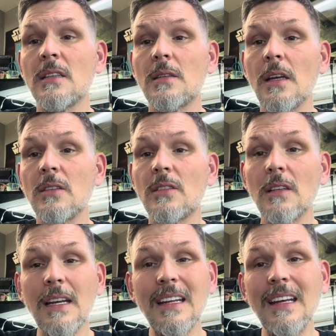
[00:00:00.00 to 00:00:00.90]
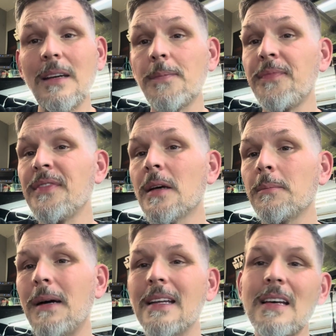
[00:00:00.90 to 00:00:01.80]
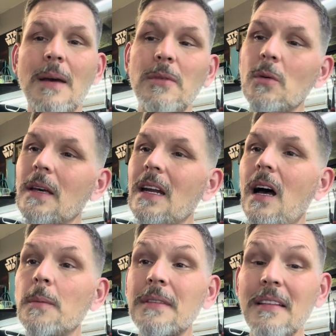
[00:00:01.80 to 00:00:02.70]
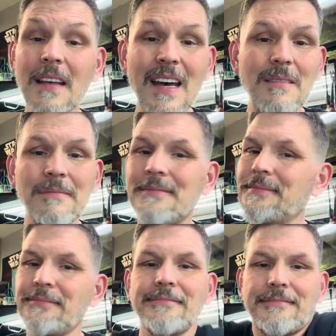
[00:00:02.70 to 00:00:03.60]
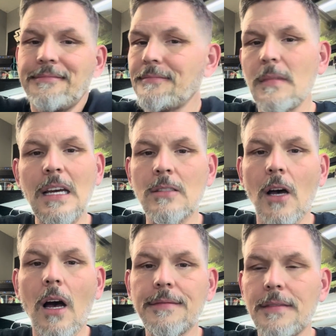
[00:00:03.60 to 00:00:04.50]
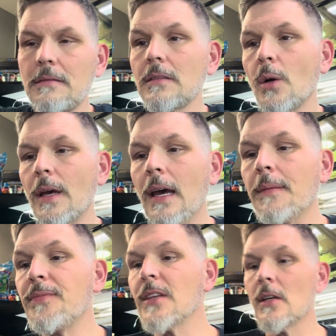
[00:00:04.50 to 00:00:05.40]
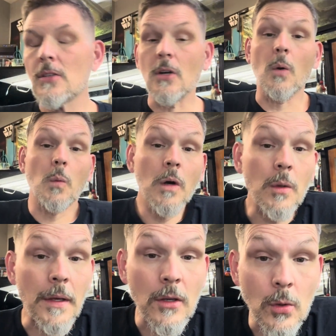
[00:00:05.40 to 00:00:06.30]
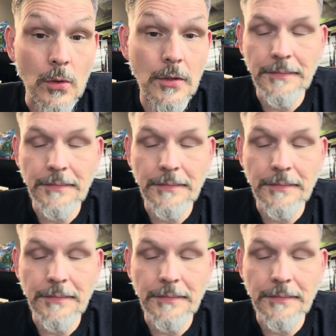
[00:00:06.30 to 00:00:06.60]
in salinity, by the time you get up to that, it's off. Okay, so what do we use?